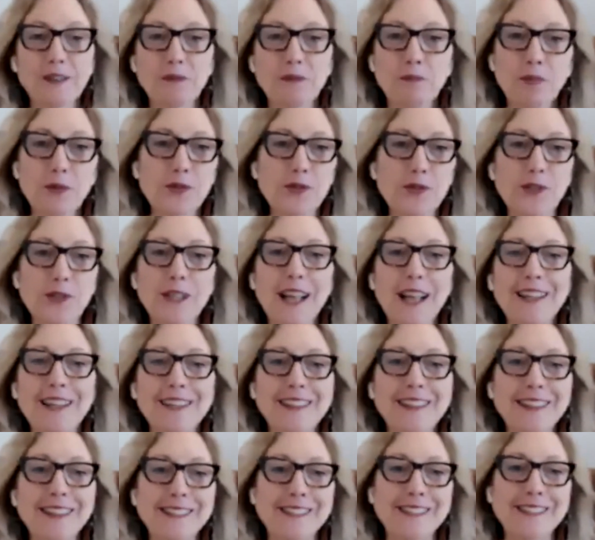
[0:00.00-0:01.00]

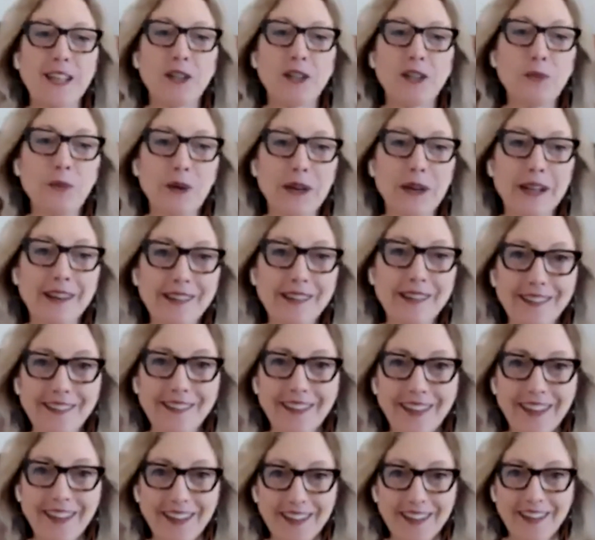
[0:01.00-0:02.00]
personalities that were
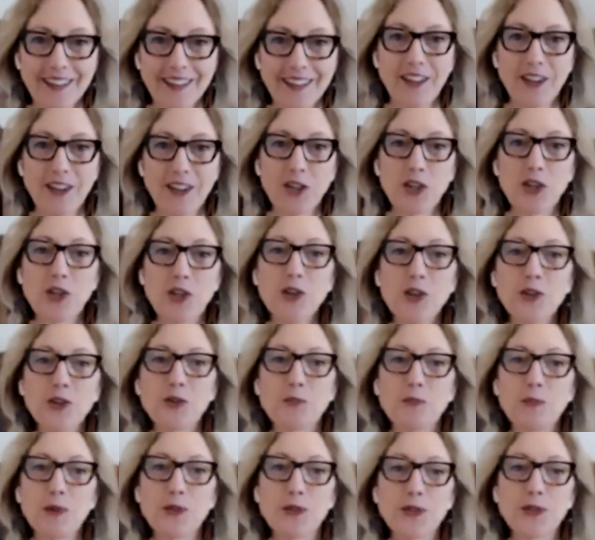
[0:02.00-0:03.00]
uh,
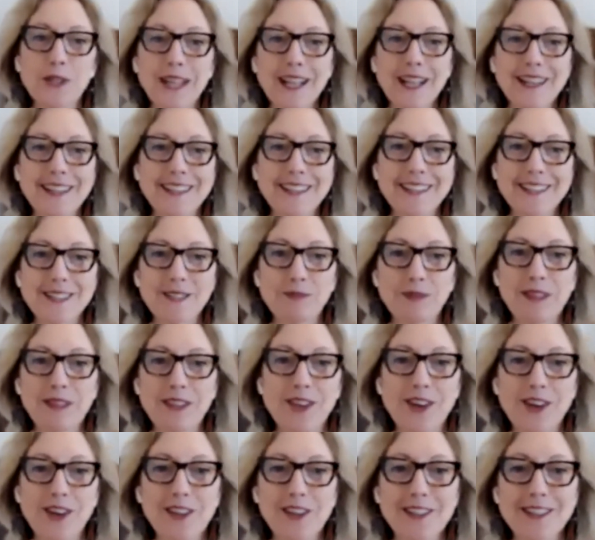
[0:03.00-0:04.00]
huge personalities with the
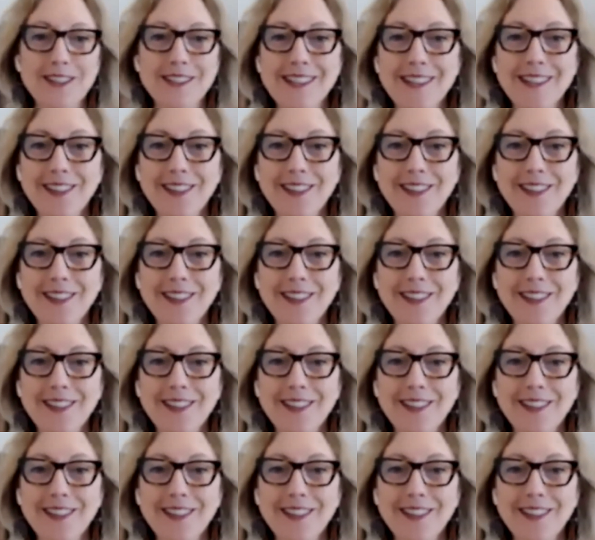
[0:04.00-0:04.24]
artists and the